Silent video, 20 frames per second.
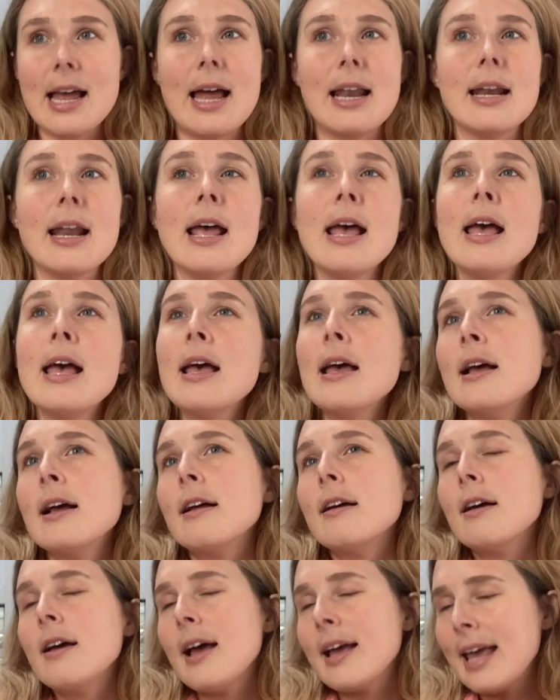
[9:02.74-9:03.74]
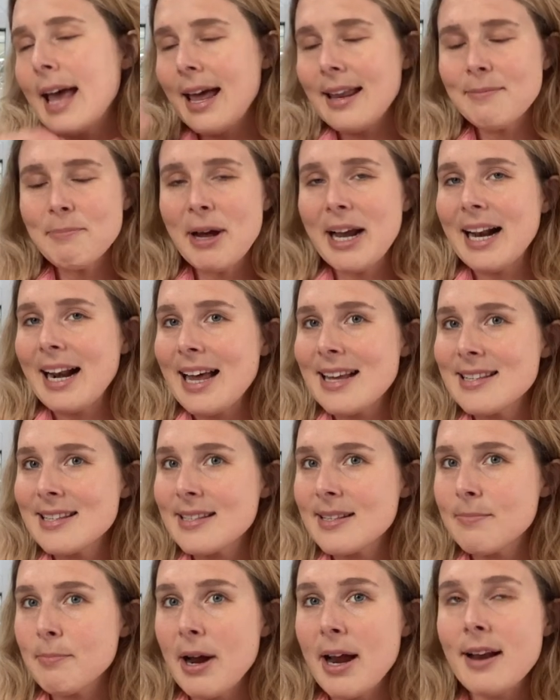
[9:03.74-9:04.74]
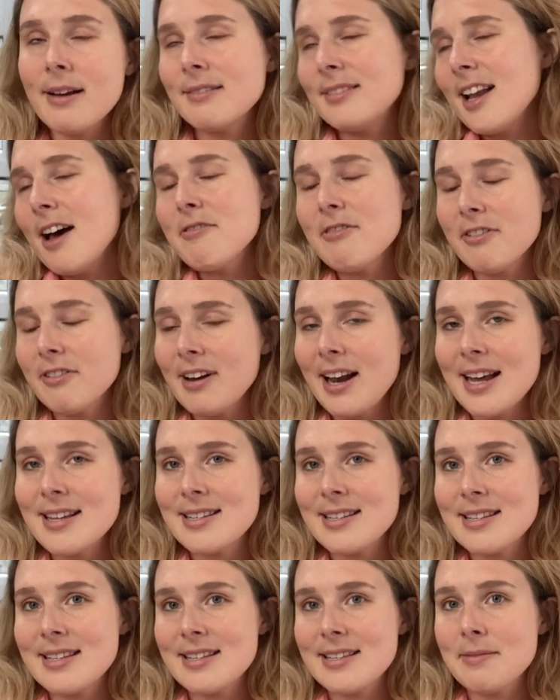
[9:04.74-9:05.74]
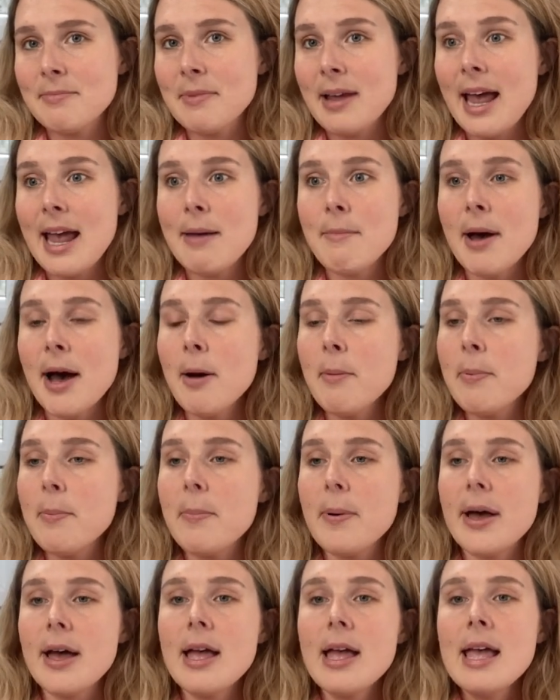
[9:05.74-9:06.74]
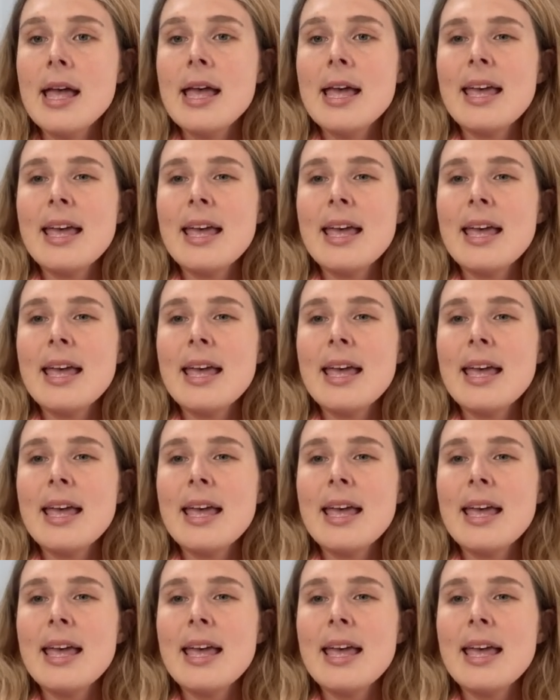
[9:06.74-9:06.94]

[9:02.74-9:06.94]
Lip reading: And again, my love of classicism came up, but